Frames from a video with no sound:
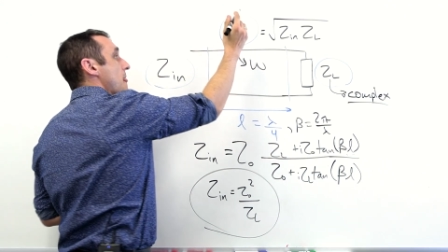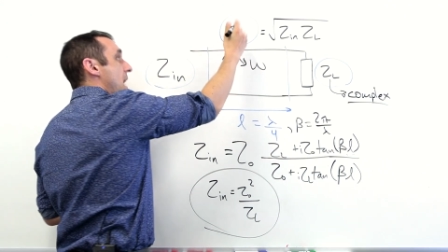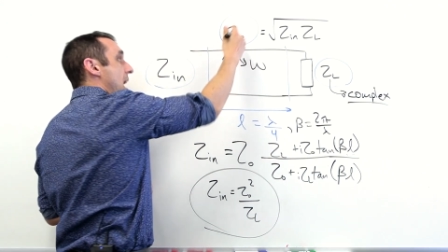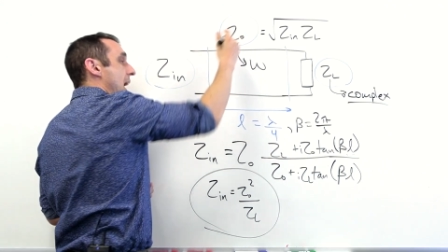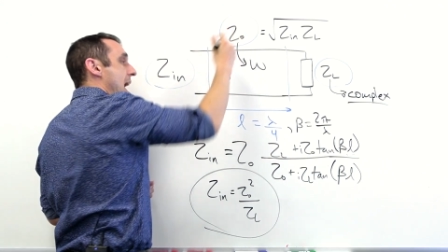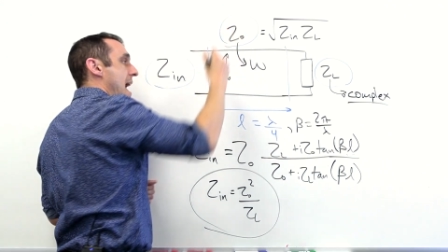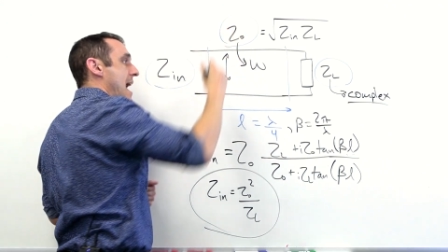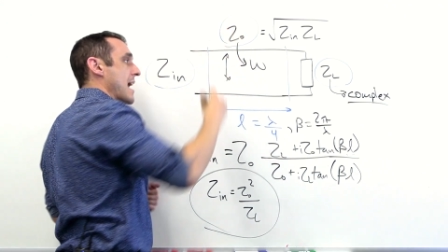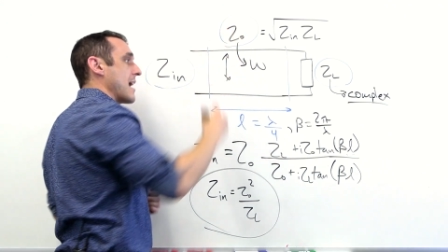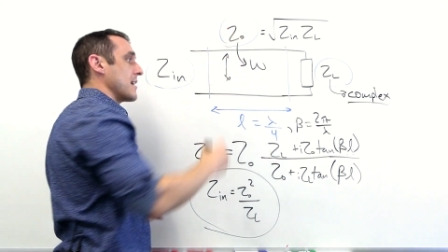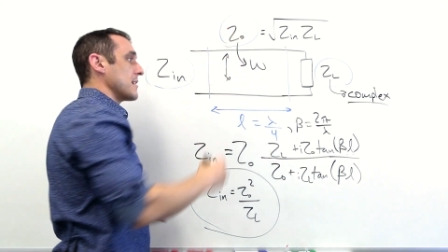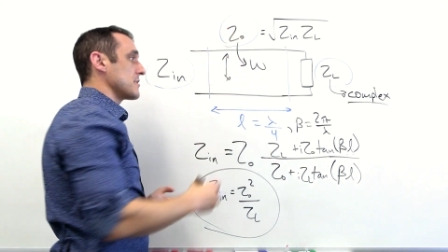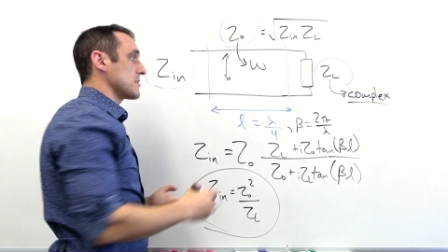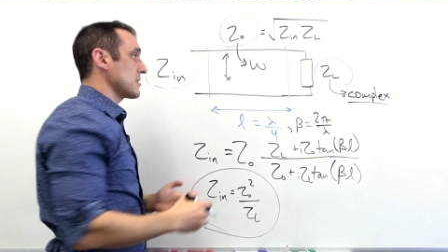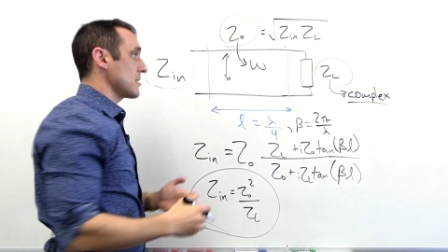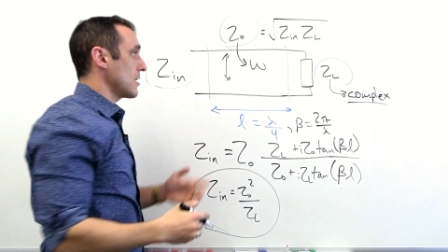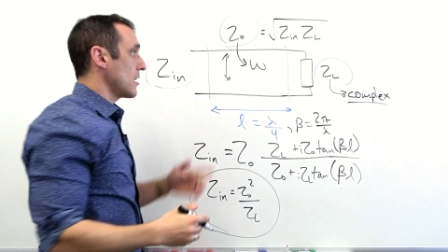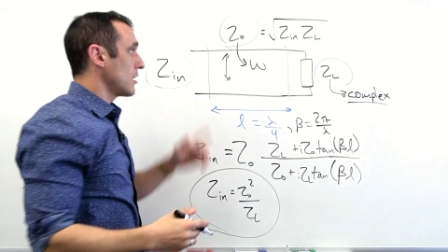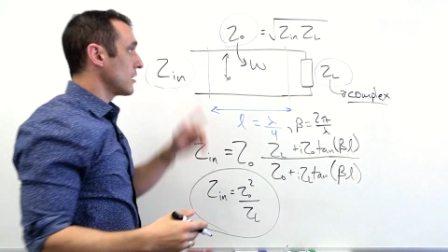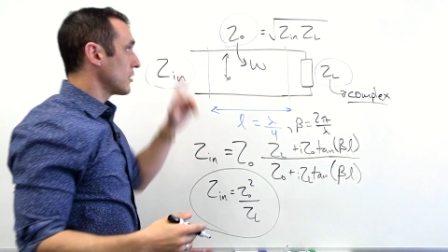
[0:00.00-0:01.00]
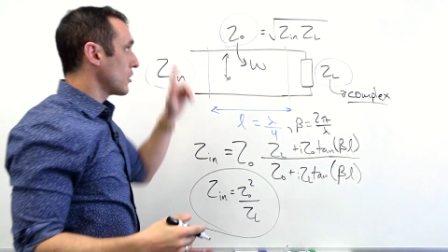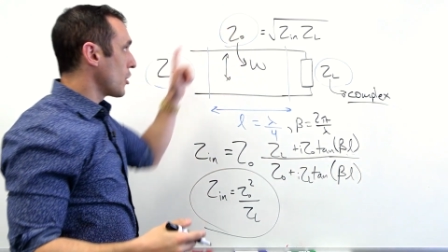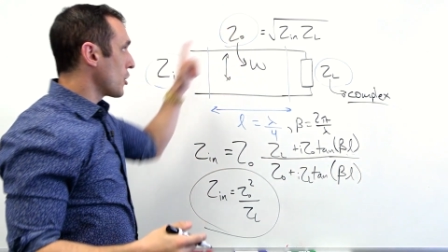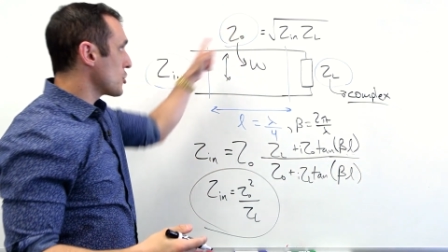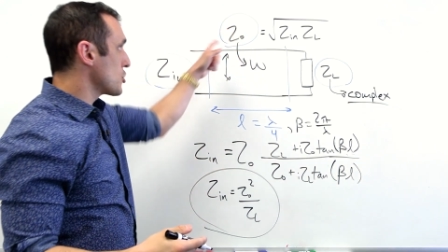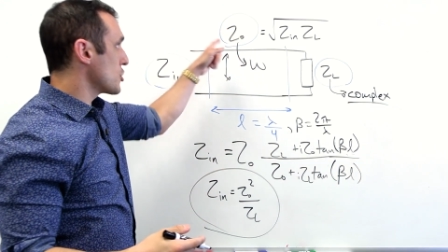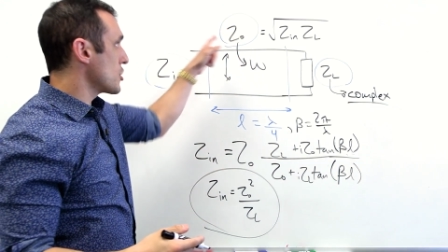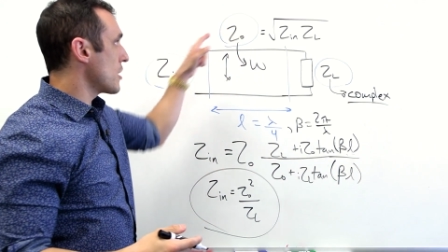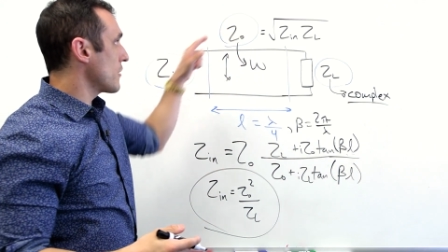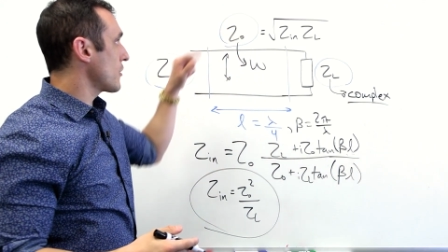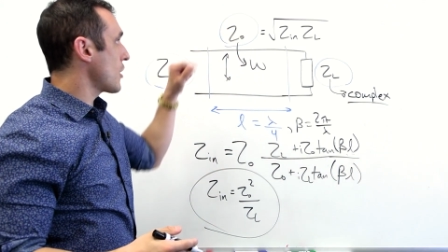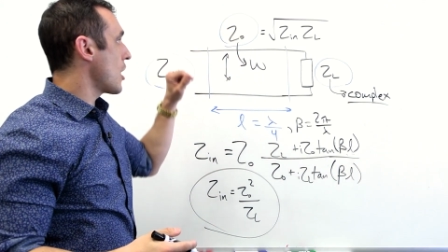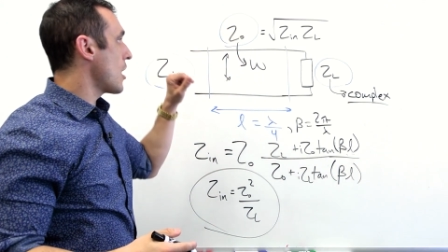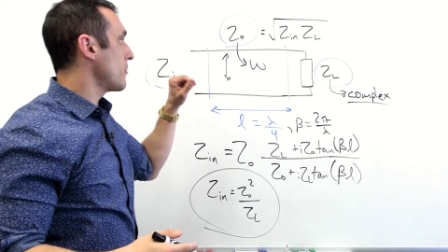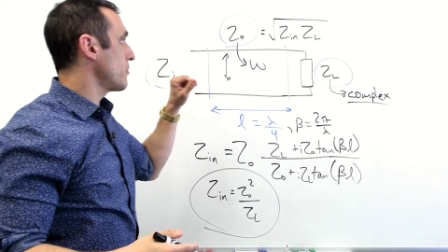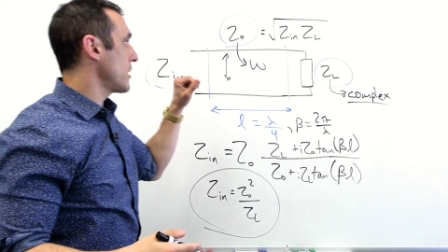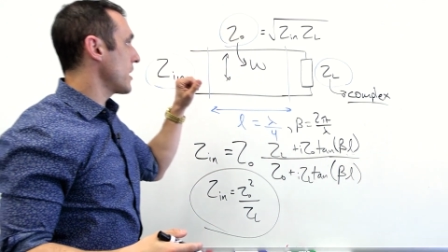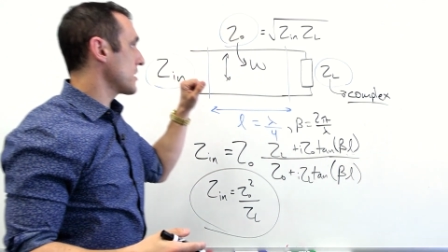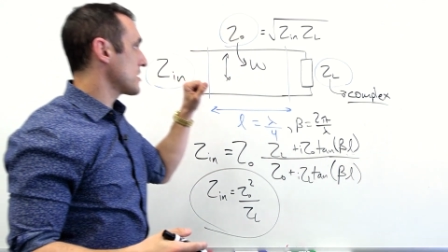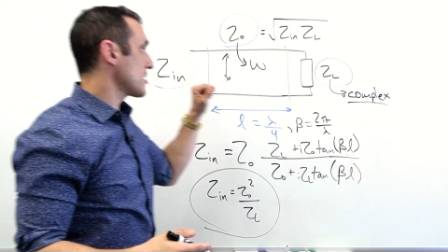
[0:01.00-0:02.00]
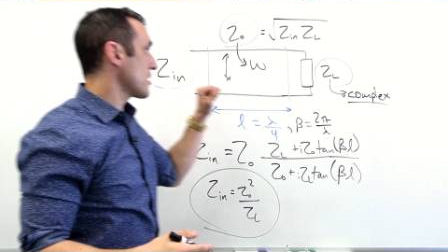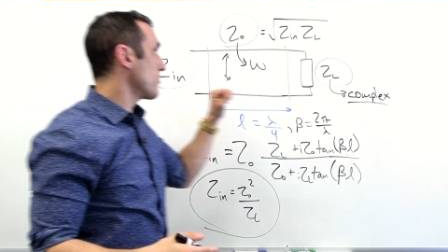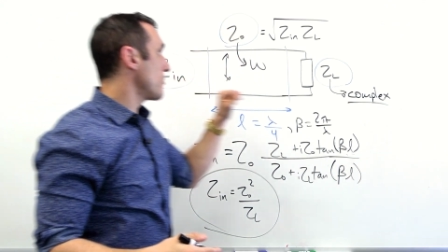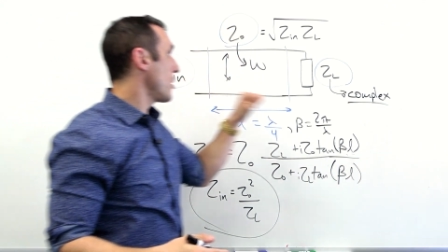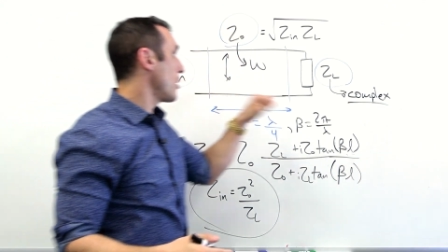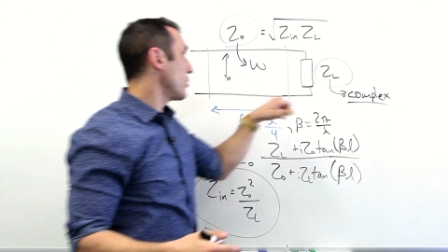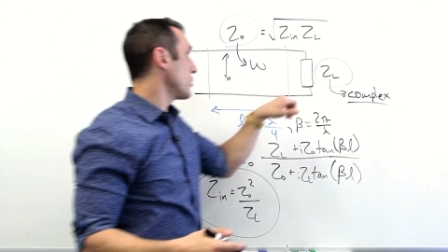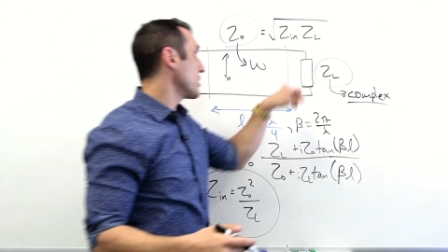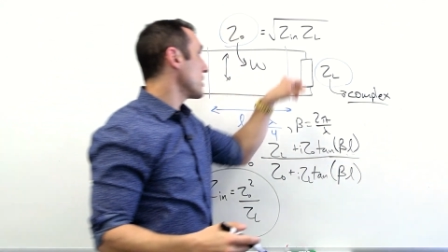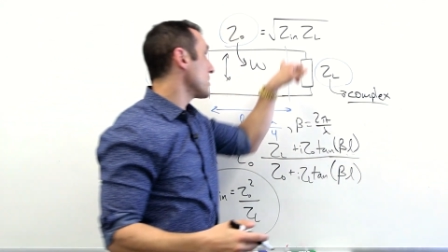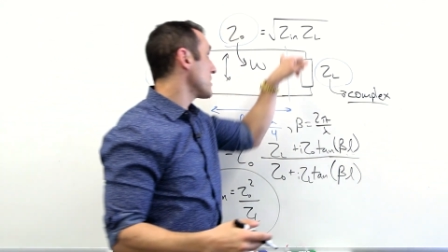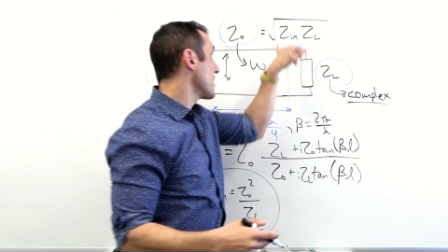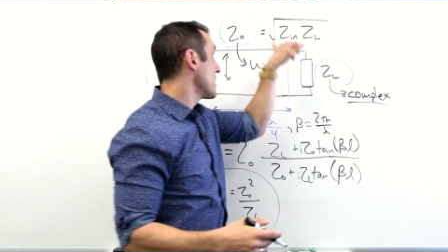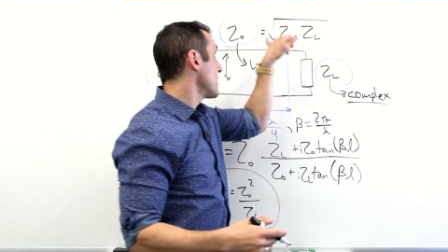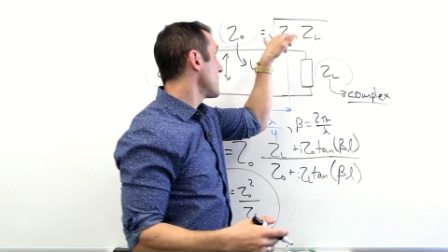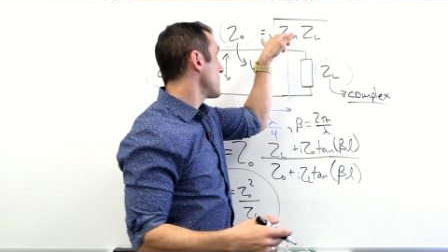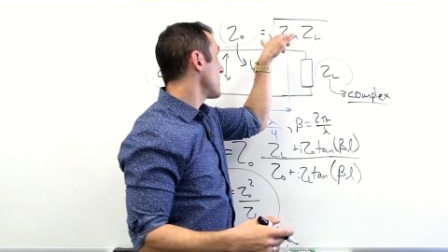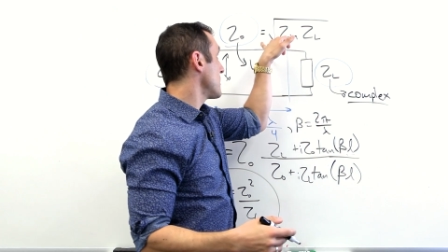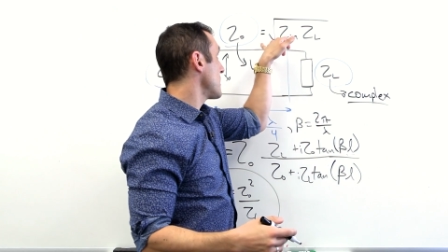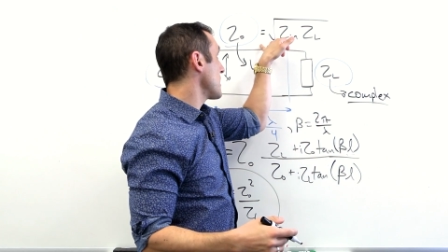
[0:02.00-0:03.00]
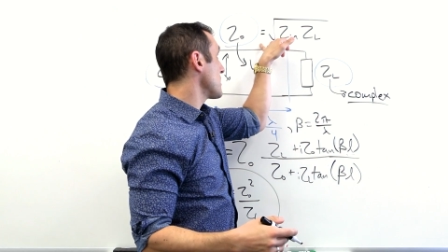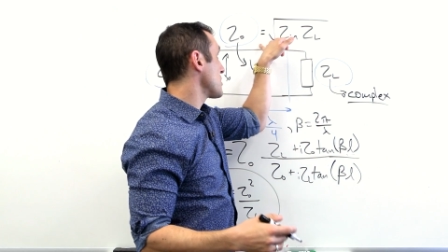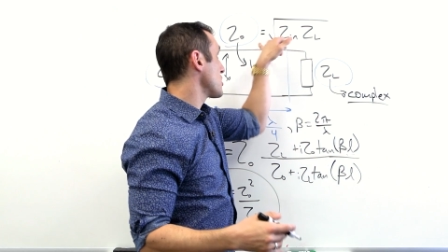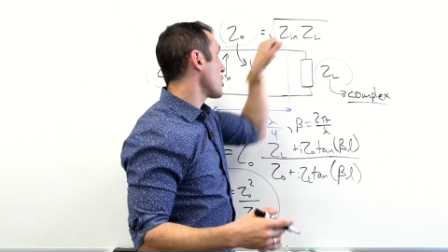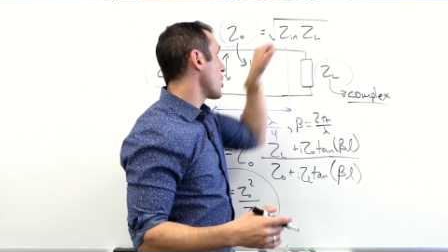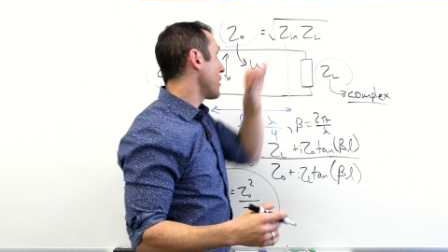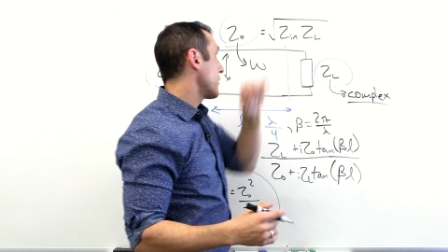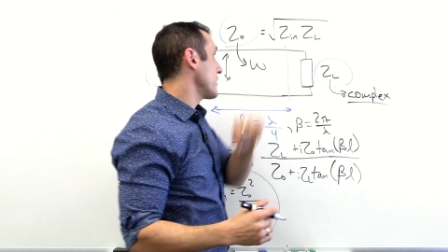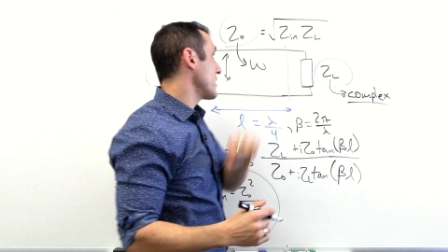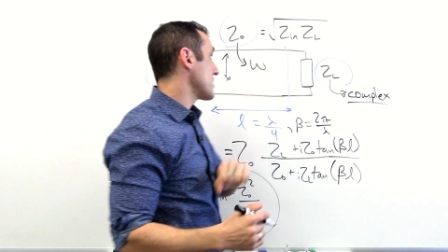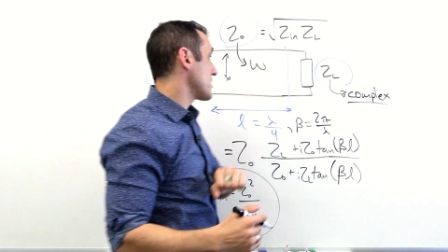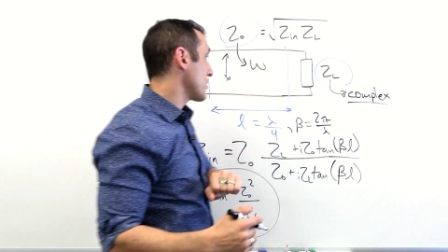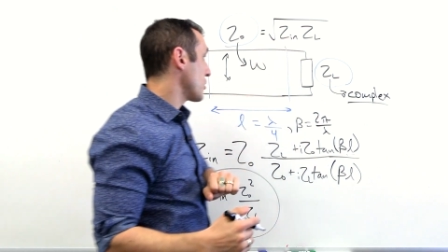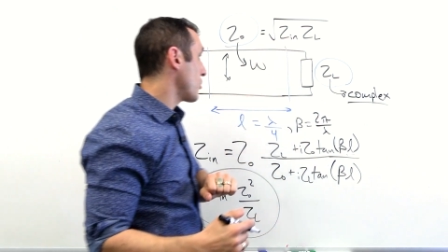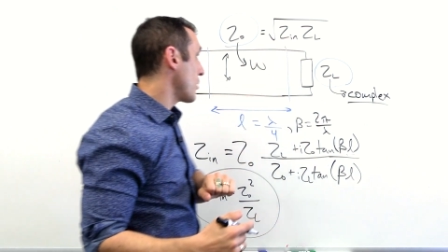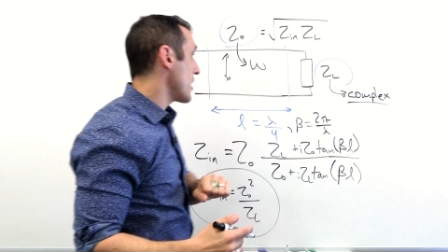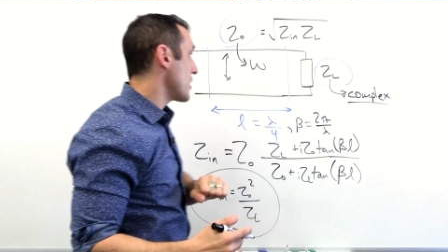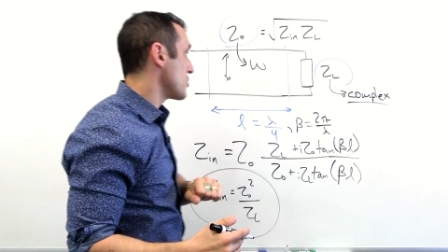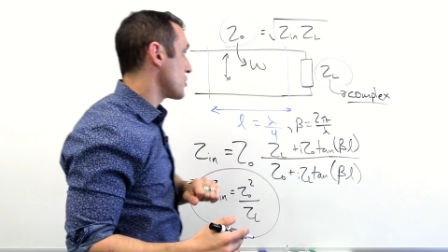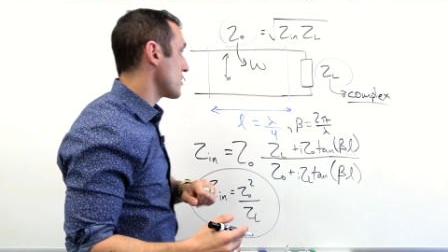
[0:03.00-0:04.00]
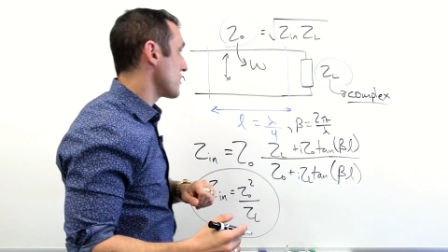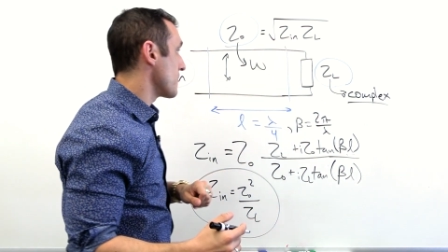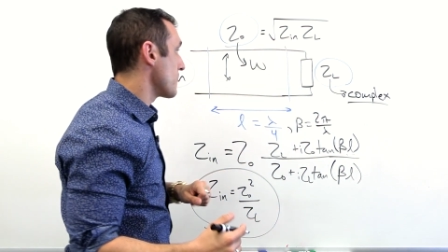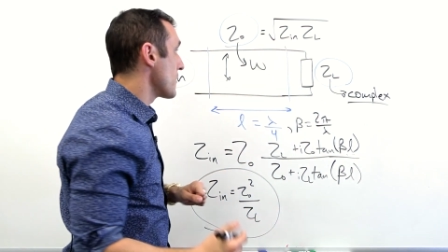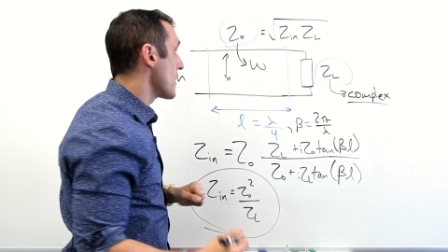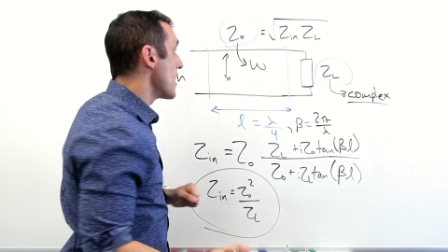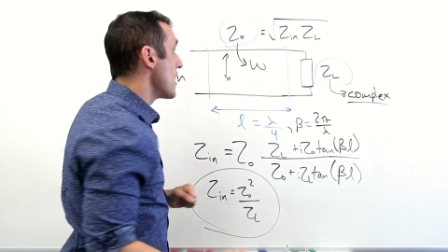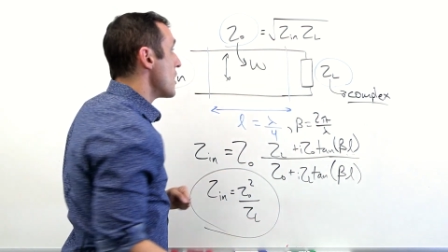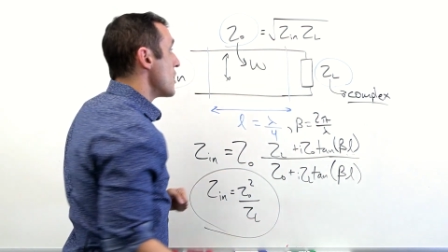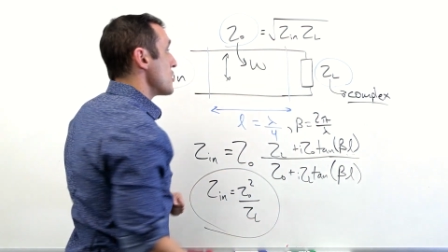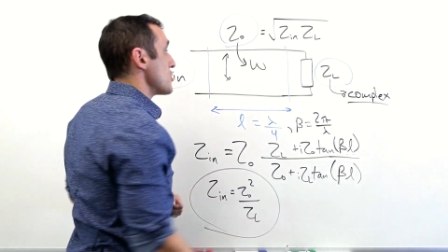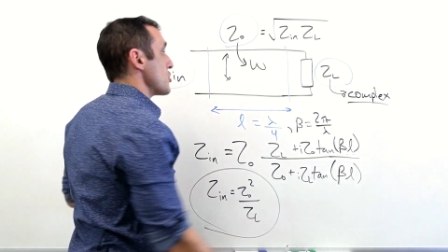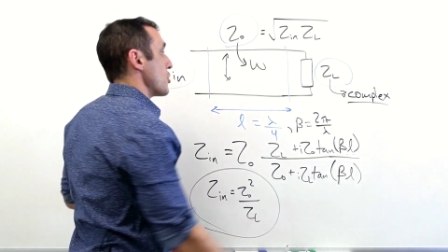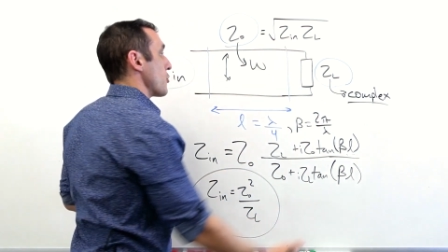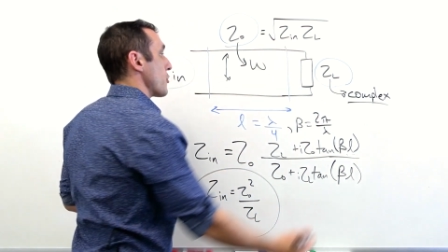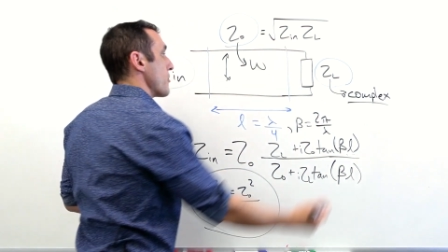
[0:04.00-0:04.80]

that has a large enough complex component to then solve this equation. So